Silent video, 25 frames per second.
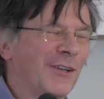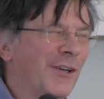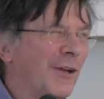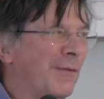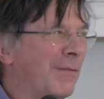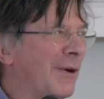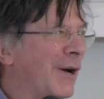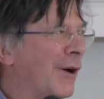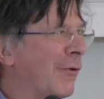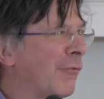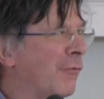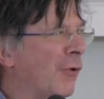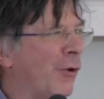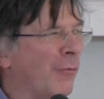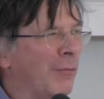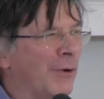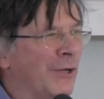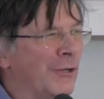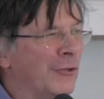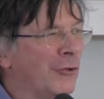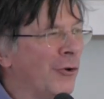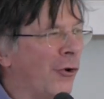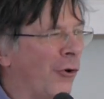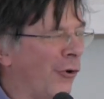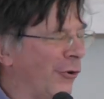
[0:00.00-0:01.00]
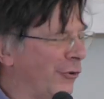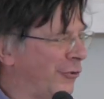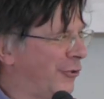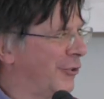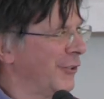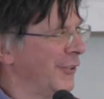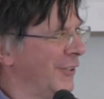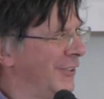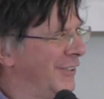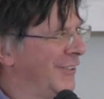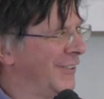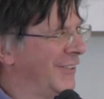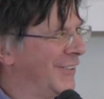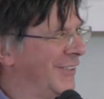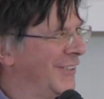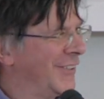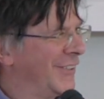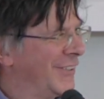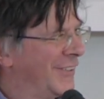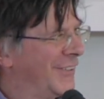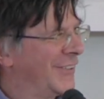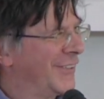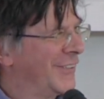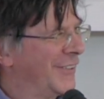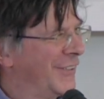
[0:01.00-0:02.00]
about what we're not,
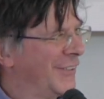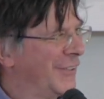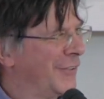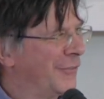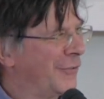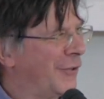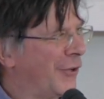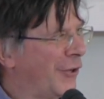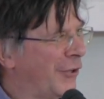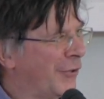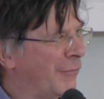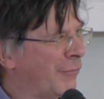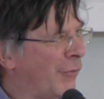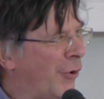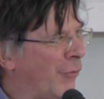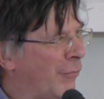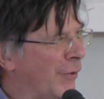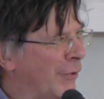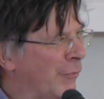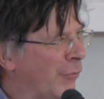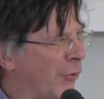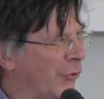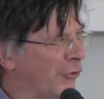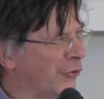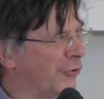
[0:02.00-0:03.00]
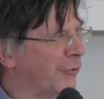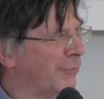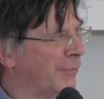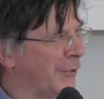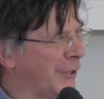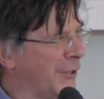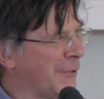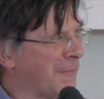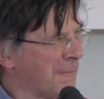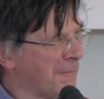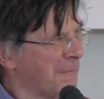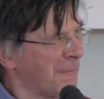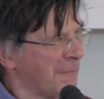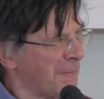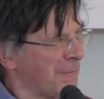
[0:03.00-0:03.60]
rather than what we want to be.